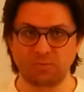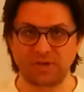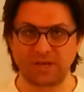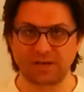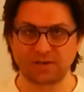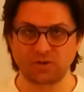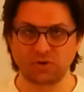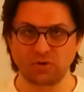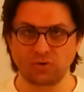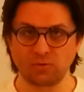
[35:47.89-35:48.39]

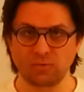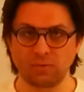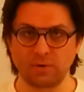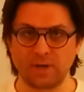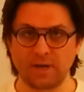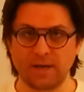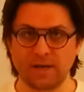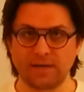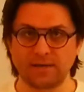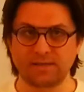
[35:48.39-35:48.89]
That is
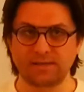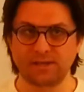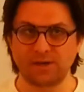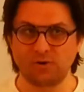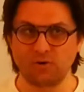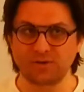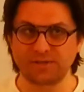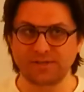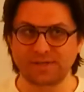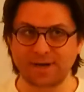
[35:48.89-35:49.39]
called
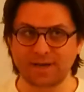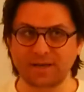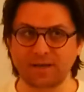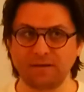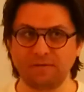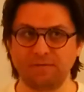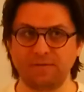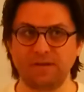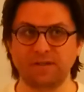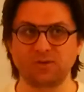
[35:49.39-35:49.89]
the
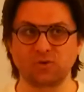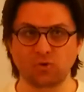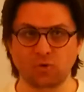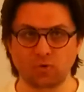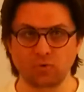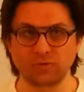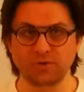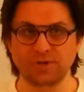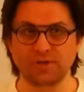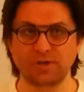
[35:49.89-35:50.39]

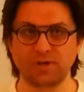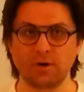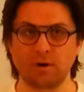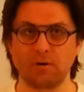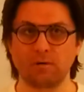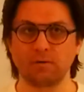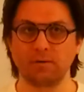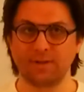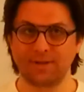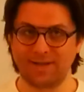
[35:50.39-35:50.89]
expiation.
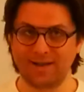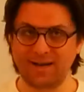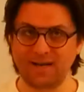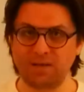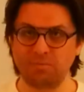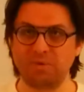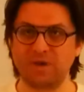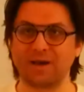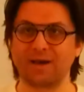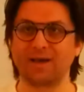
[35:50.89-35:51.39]

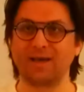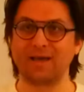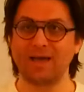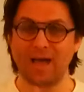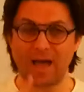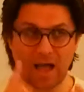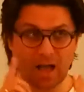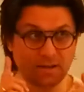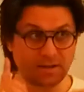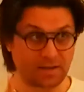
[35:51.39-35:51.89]
Expiation
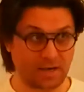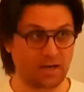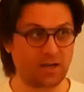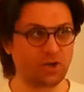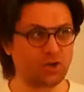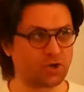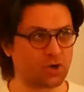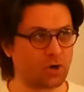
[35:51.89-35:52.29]
is the